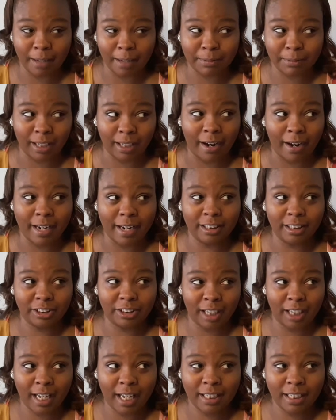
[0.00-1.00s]
I'm sorry.
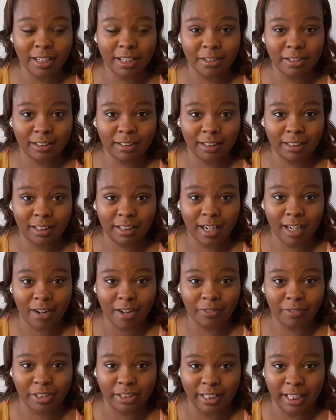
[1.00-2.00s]
Shaunie goes into the
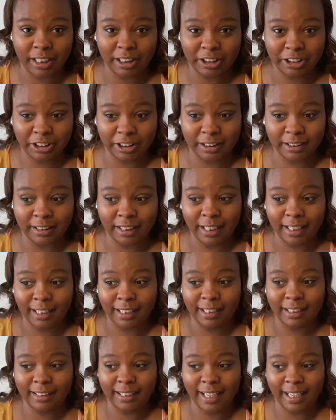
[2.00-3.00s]
conversation
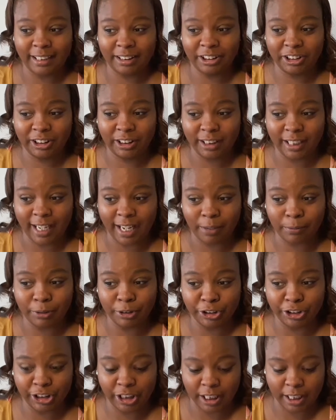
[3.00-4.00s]
that she had
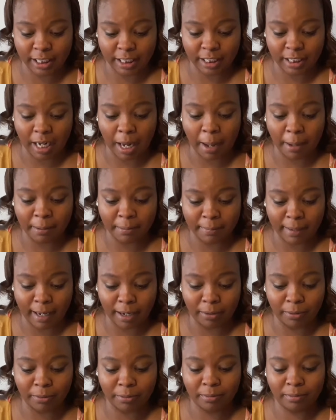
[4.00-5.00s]
with Jen
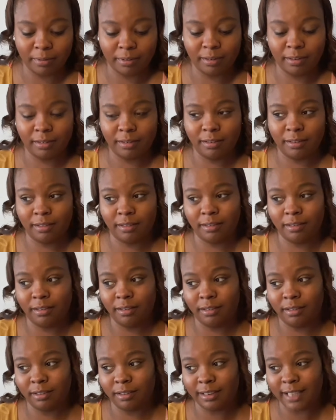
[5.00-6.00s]
about
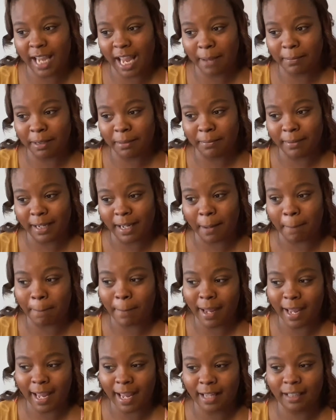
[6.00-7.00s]
Tammy being
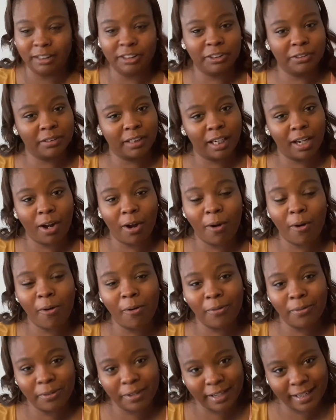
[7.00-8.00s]
mad. And she's like,
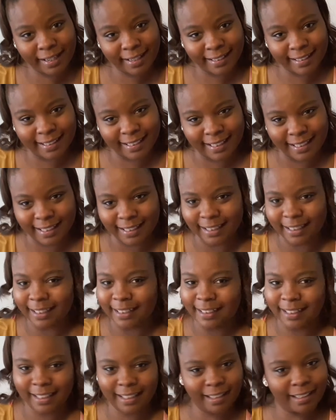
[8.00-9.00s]
Oh, really?
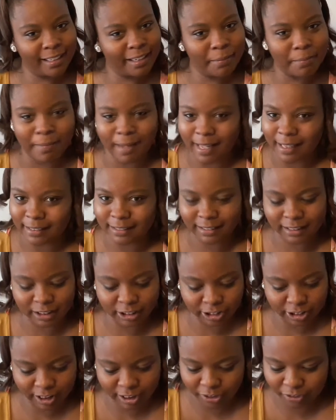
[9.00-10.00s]
Again, messy
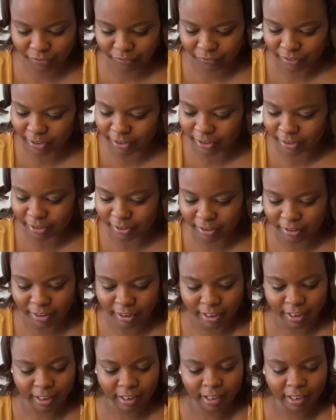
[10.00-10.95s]
Jennifer.